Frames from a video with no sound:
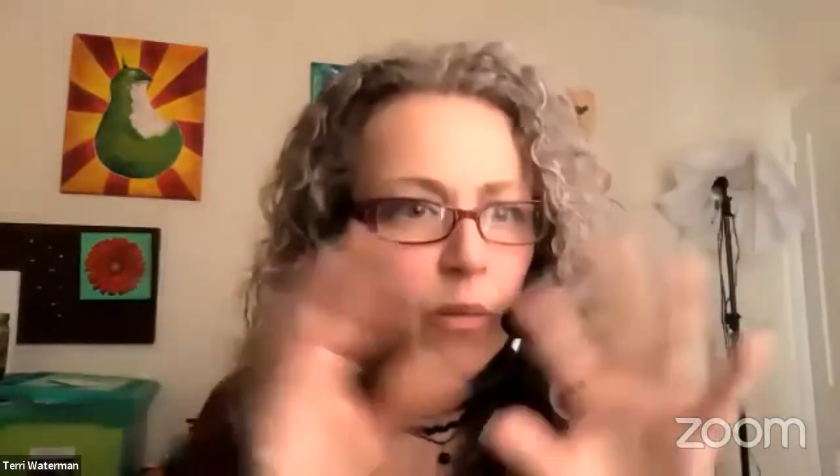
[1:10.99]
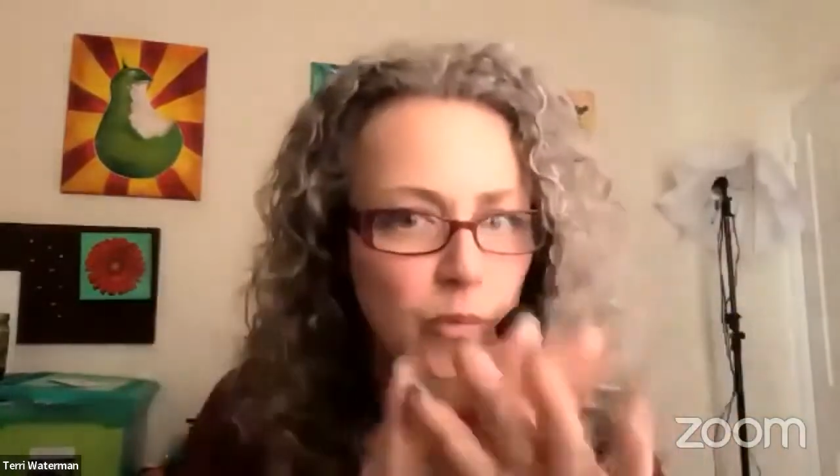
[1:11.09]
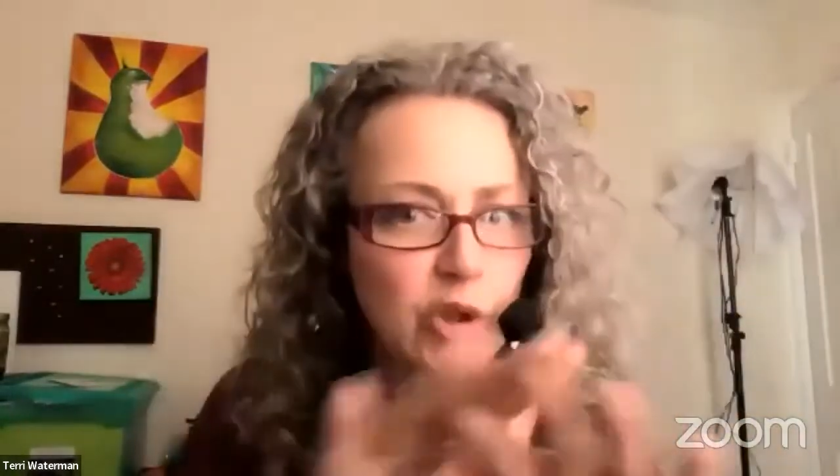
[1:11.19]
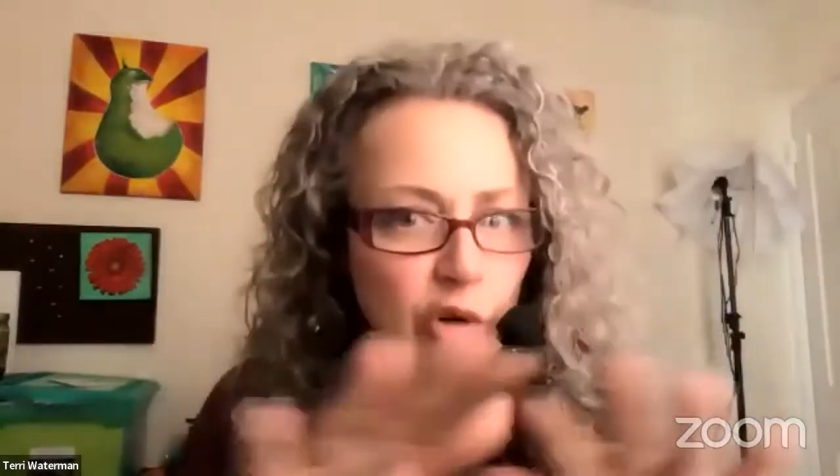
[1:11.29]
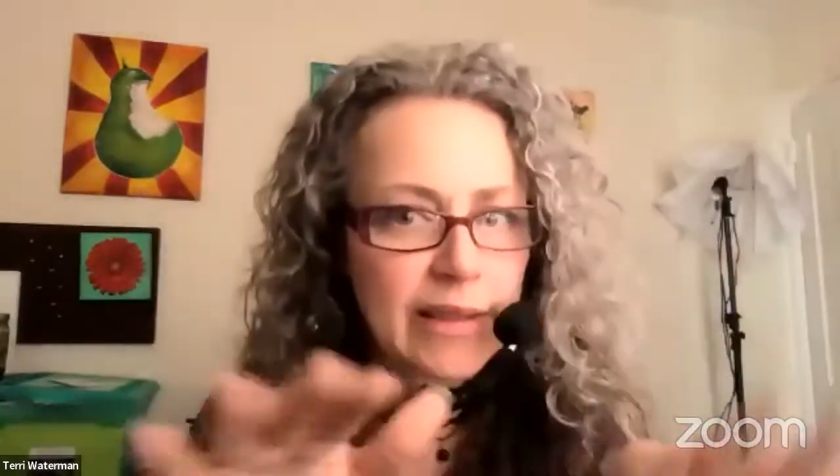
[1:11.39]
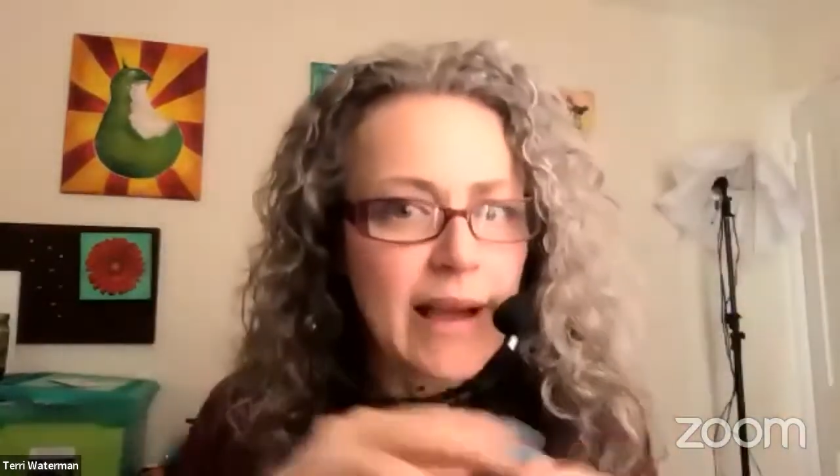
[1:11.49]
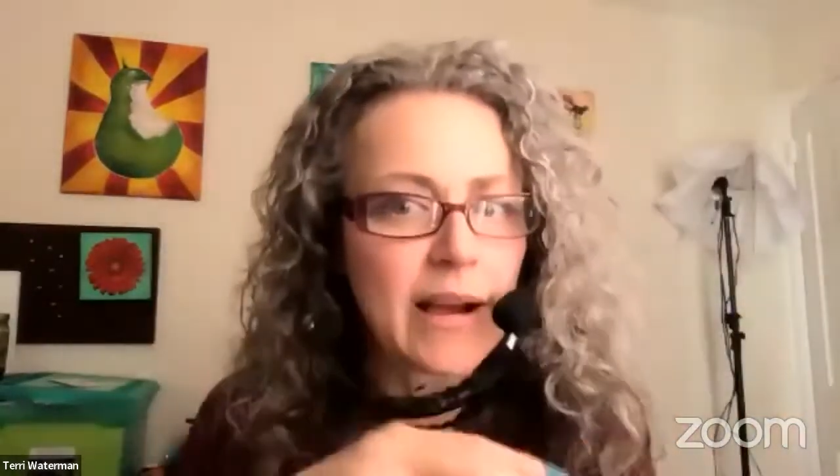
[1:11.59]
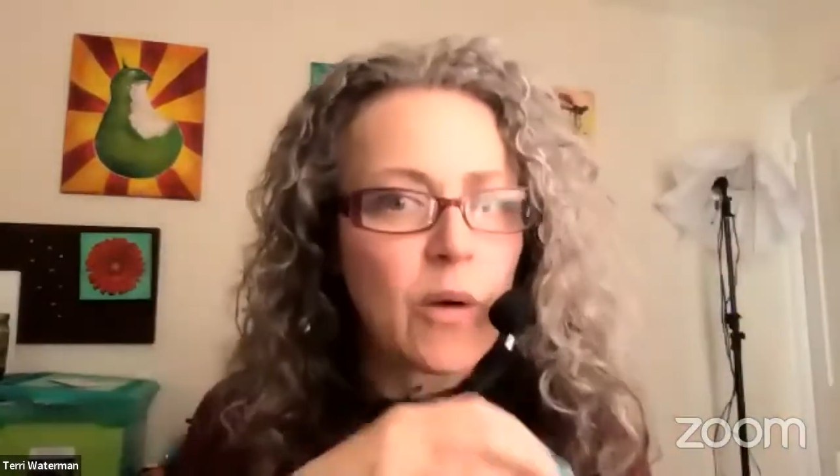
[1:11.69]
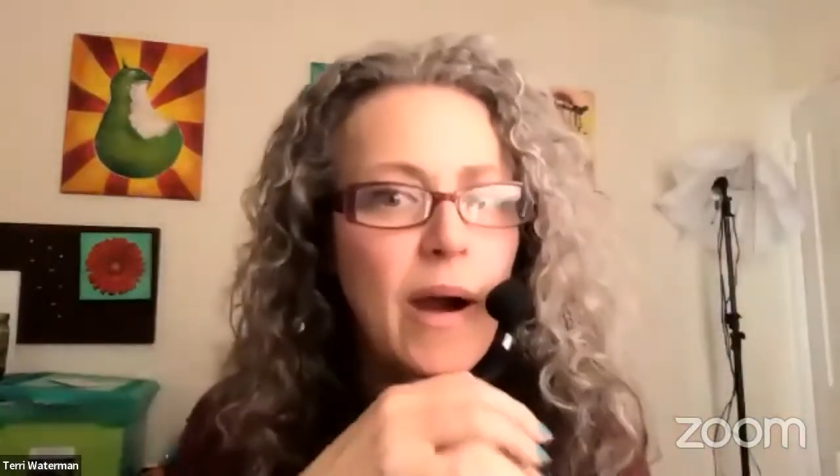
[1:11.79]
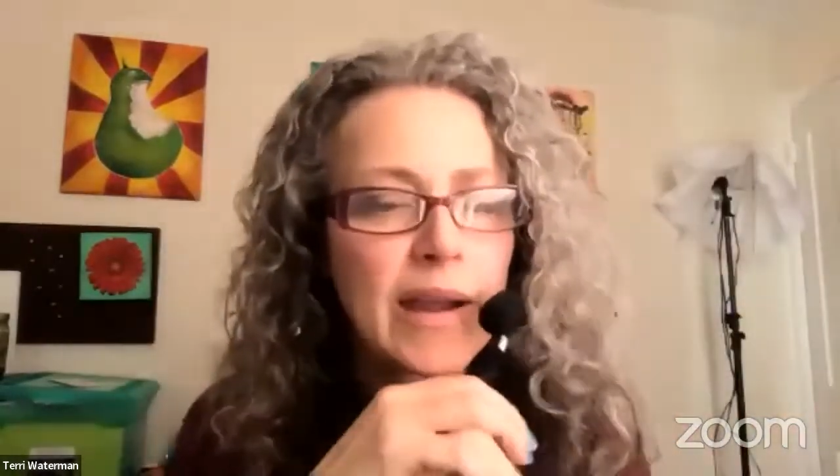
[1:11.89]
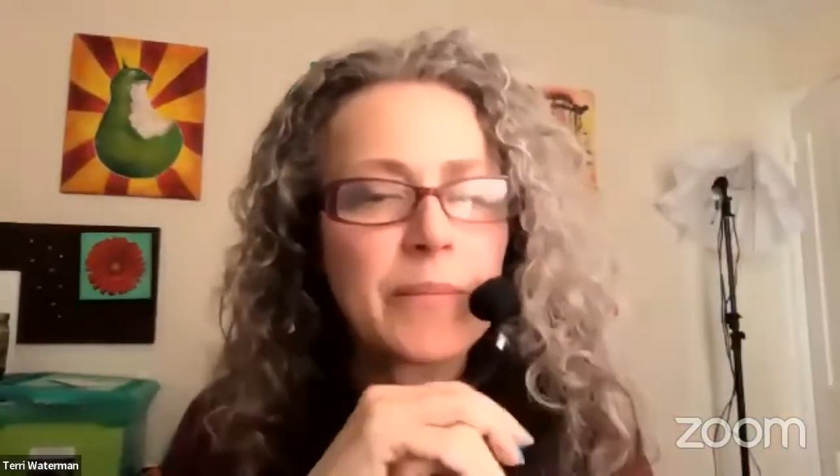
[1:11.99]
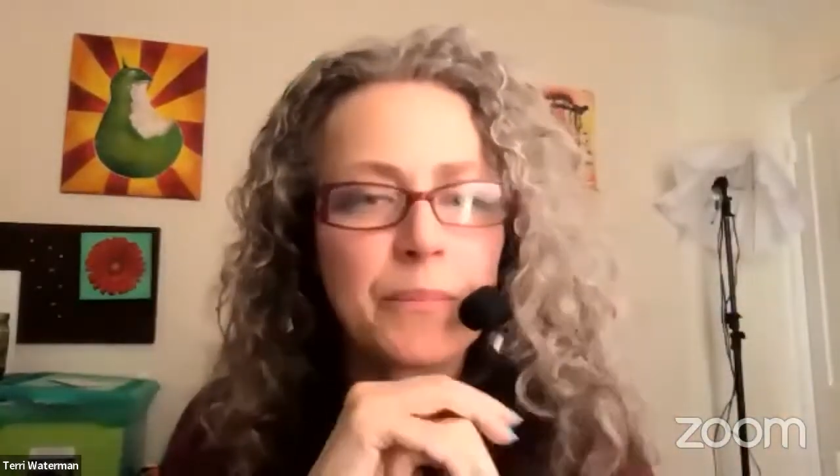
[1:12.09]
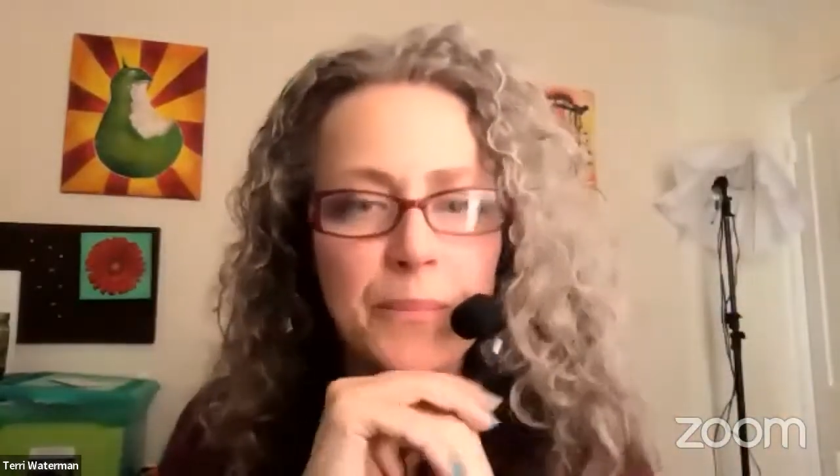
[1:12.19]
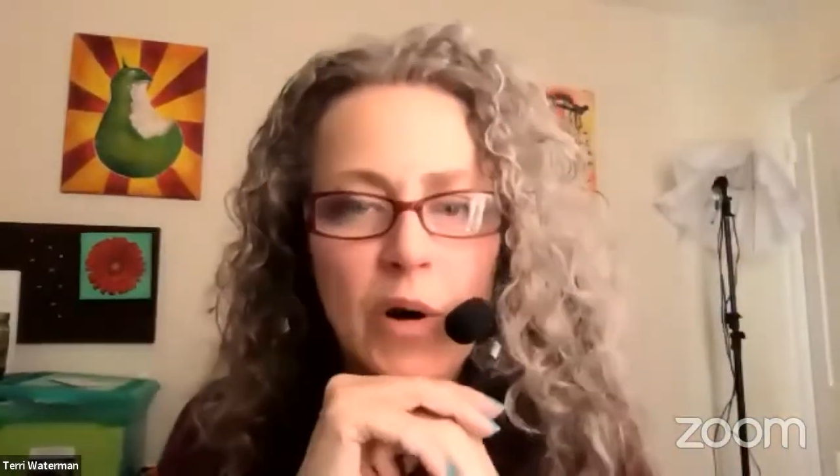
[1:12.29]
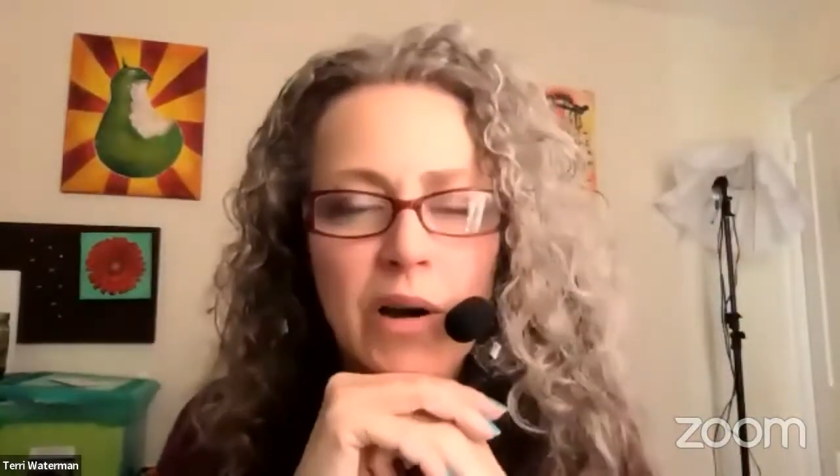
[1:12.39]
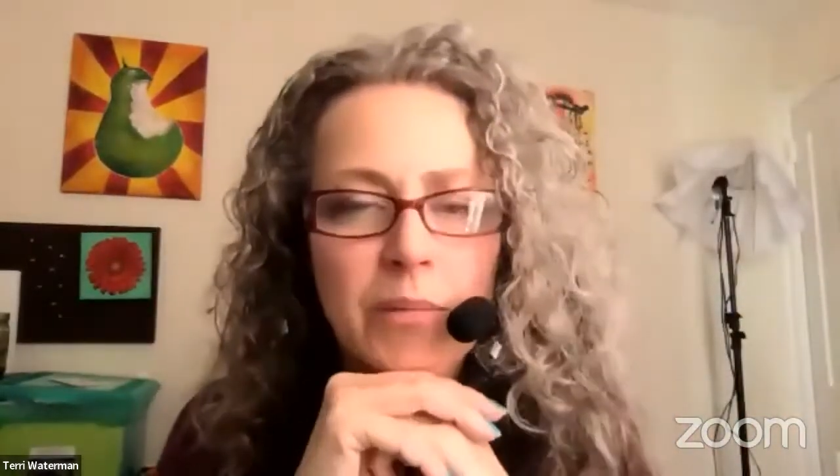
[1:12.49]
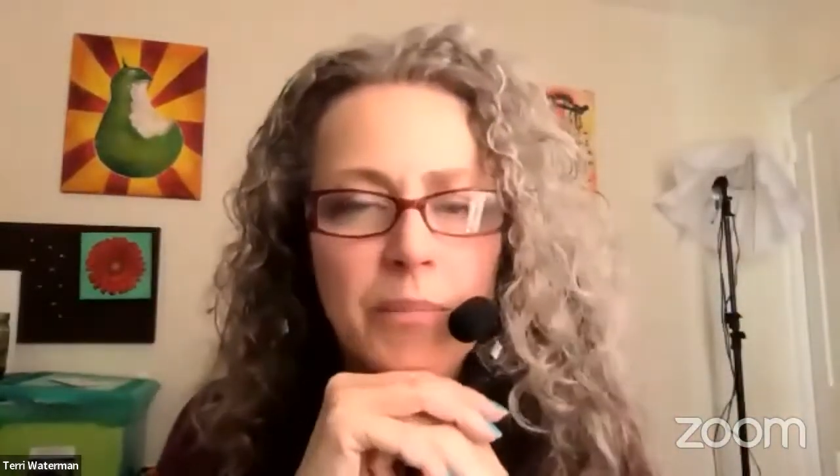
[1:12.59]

during that quiet part.